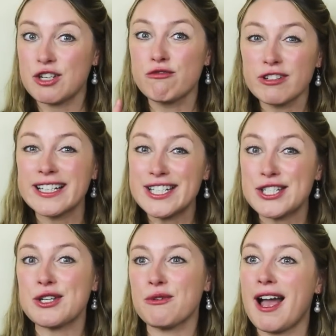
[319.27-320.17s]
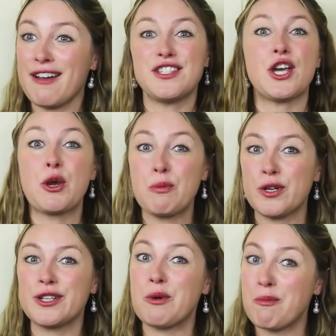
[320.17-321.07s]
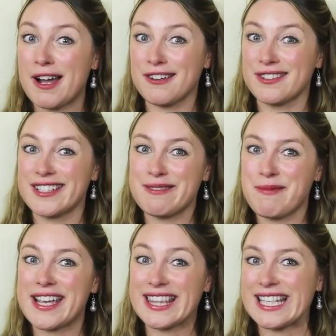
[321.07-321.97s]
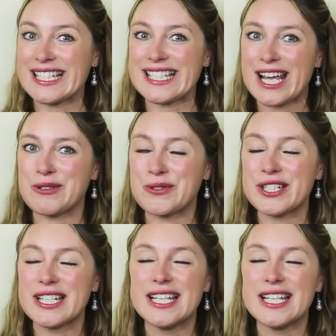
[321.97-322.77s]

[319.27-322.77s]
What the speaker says: You really do have to open your mouth to make this sound.